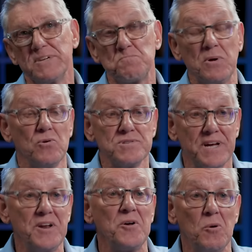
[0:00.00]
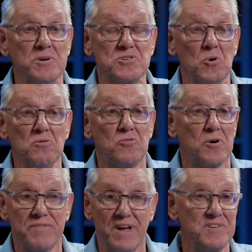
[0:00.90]
it's because they don't know what to look
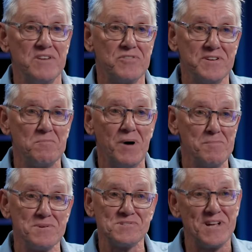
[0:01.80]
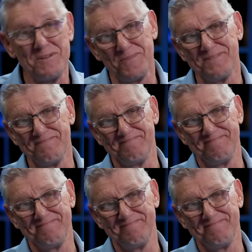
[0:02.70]
for if they've never read the Bible to start with.